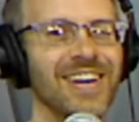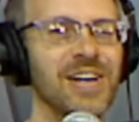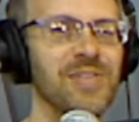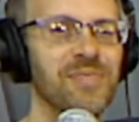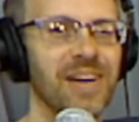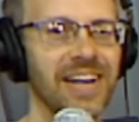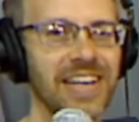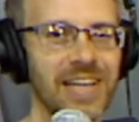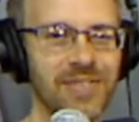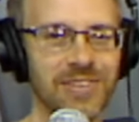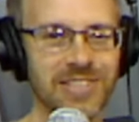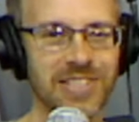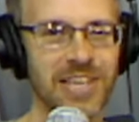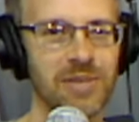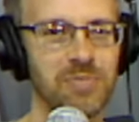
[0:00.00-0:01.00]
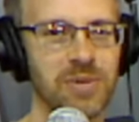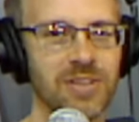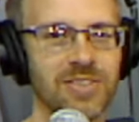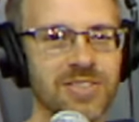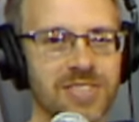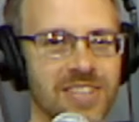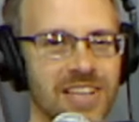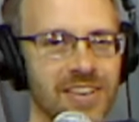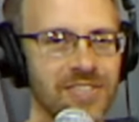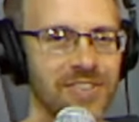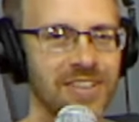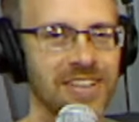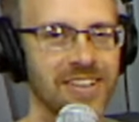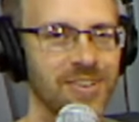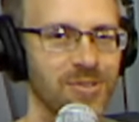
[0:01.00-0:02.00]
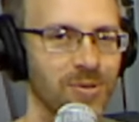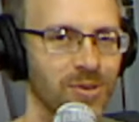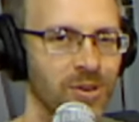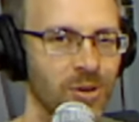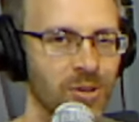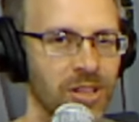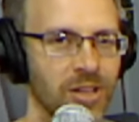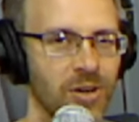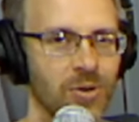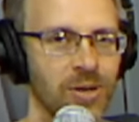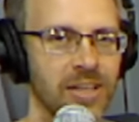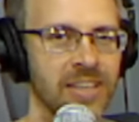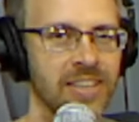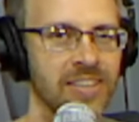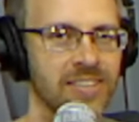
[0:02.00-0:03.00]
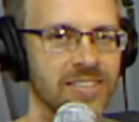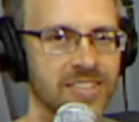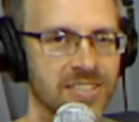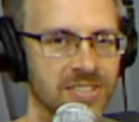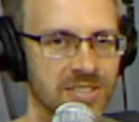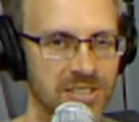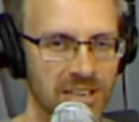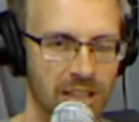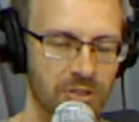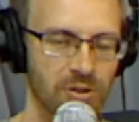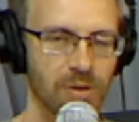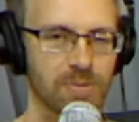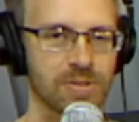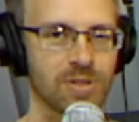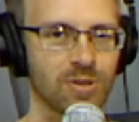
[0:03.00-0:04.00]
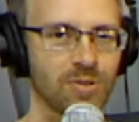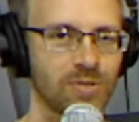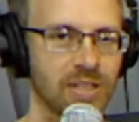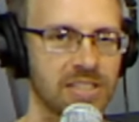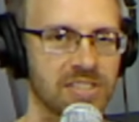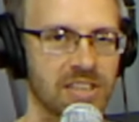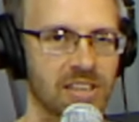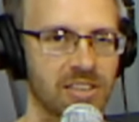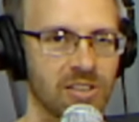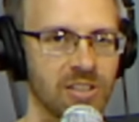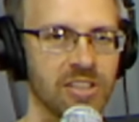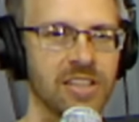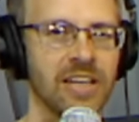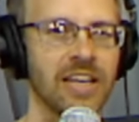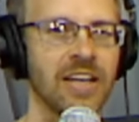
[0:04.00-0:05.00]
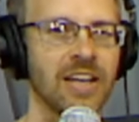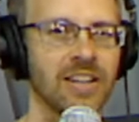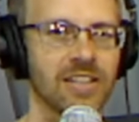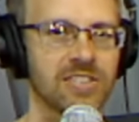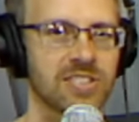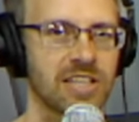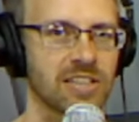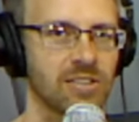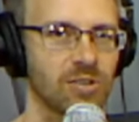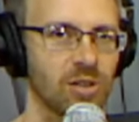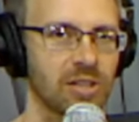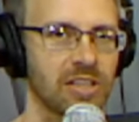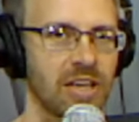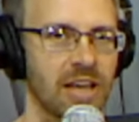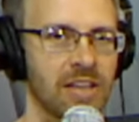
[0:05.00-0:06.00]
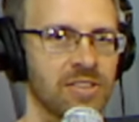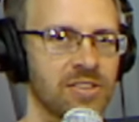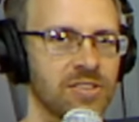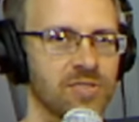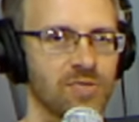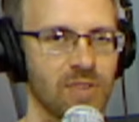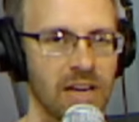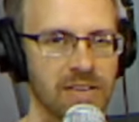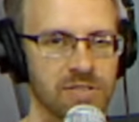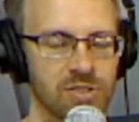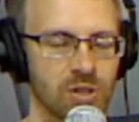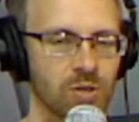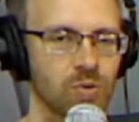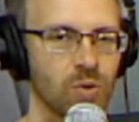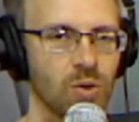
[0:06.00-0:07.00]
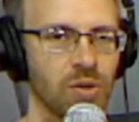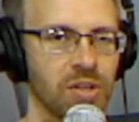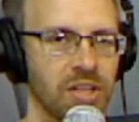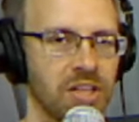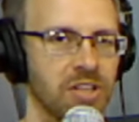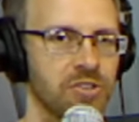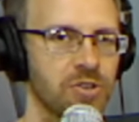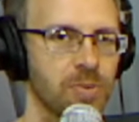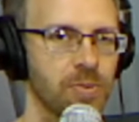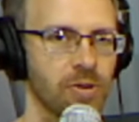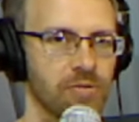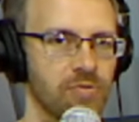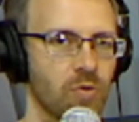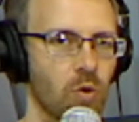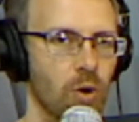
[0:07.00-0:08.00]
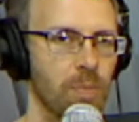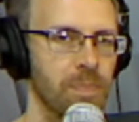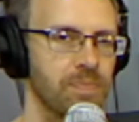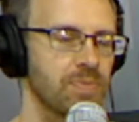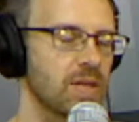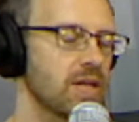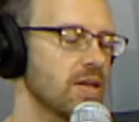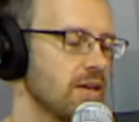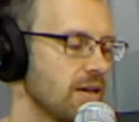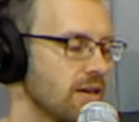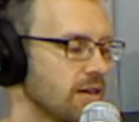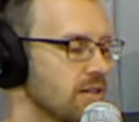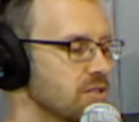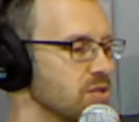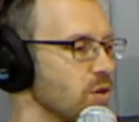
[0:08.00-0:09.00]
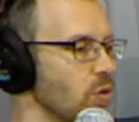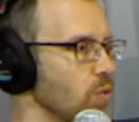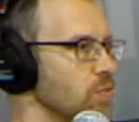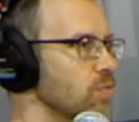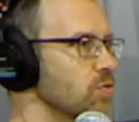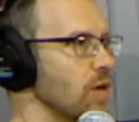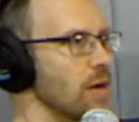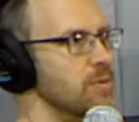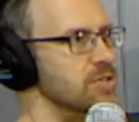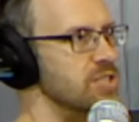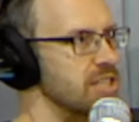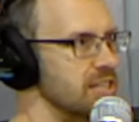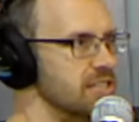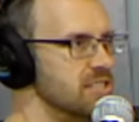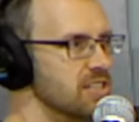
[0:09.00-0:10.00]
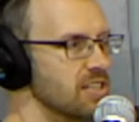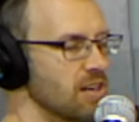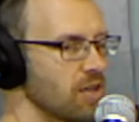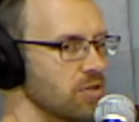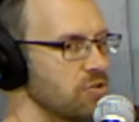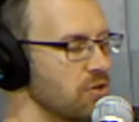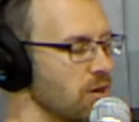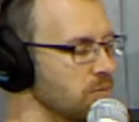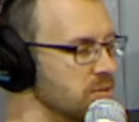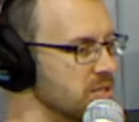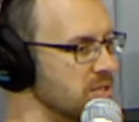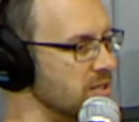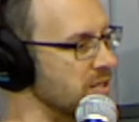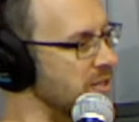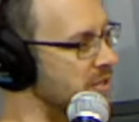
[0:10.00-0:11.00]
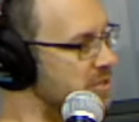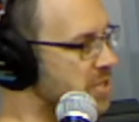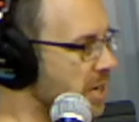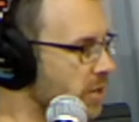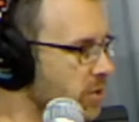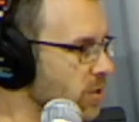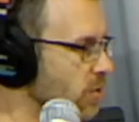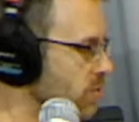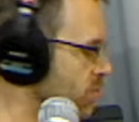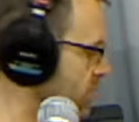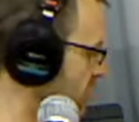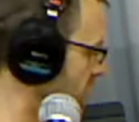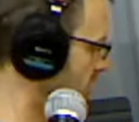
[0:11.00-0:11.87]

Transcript: My name is Kit Mills, if you didn't know that already, and this is another episode of Let's Get Good. Let's take a look at this 5-stroke roll in a triplet form. So, grab your sticks, get on the drums. Here's how it goes.